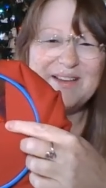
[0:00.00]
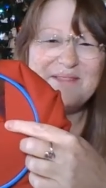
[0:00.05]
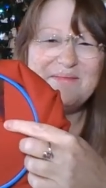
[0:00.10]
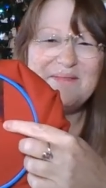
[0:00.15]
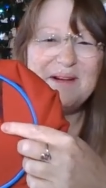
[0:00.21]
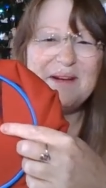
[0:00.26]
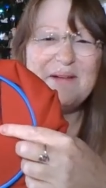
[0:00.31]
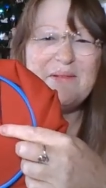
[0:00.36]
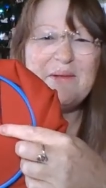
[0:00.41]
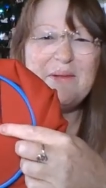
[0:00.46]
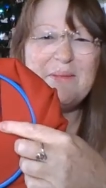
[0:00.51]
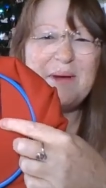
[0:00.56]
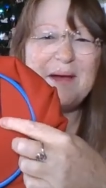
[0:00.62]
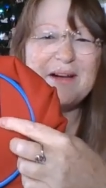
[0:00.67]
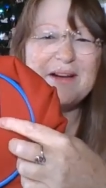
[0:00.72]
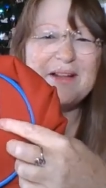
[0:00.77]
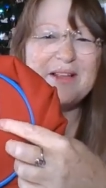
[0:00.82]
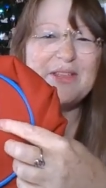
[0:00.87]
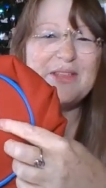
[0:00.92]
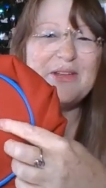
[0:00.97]
I'm about
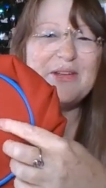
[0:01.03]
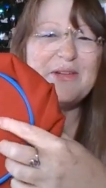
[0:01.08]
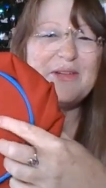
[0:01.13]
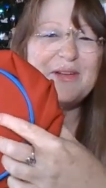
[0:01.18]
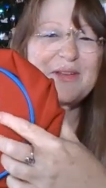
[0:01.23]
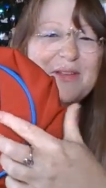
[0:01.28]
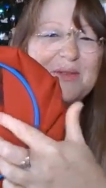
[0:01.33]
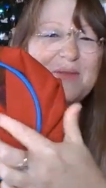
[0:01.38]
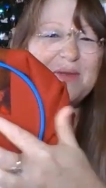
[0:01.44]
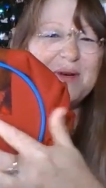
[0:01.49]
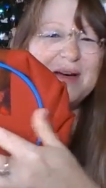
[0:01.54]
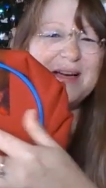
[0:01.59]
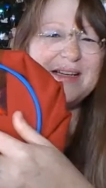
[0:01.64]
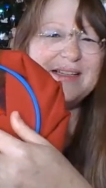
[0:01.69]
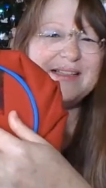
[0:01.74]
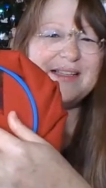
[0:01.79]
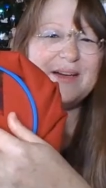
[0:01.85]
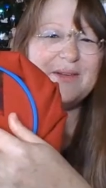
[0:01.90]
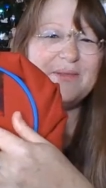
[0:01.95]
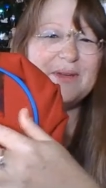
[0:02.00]
a third of the way
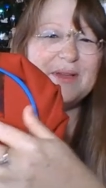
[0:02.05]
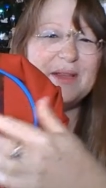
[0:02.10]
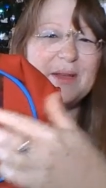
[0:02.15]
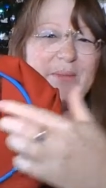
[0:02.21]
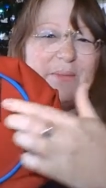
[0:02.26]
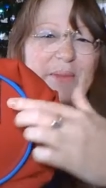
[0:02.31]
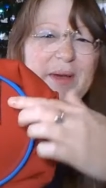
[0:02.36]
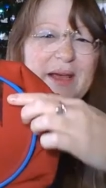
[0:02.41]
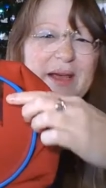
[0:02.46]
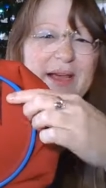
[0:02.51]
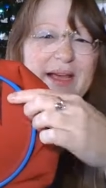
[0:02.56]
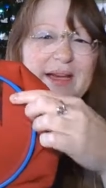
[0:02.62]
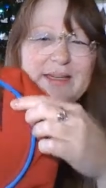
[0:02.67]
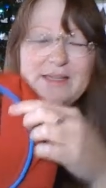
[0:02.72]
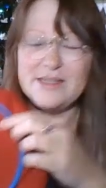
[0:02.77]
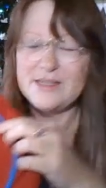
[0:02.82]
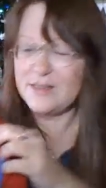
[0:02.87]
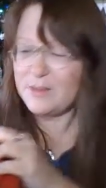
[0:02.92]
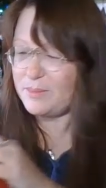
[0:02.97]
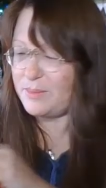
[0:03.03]
done with the
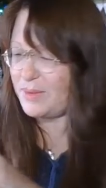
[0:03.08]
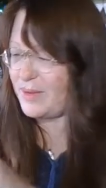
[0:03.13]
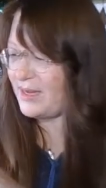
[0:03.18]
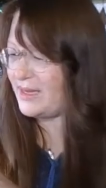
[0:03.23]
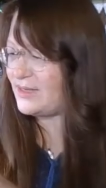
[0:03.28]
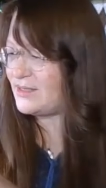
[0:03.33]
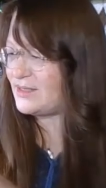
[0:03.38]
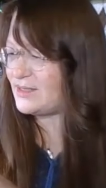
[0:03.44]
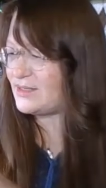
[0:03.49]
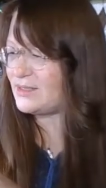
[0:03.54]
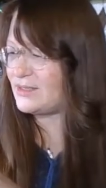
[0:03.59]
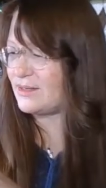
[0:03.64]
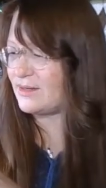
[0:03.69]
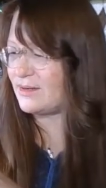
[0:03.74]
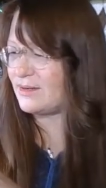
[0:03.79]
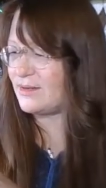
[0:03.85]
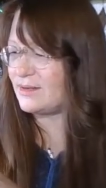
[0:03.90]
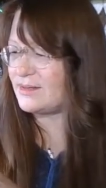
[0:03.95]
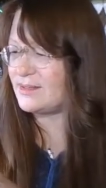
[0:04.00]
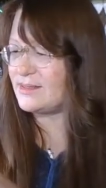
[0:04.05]
page. The page
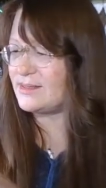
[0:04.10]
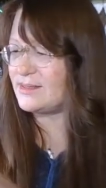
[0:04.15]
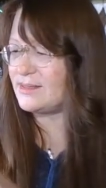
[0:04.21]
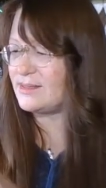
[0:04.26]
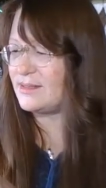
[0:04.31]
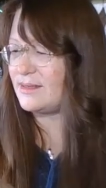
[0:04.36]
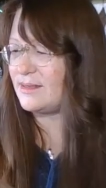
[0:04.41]
starts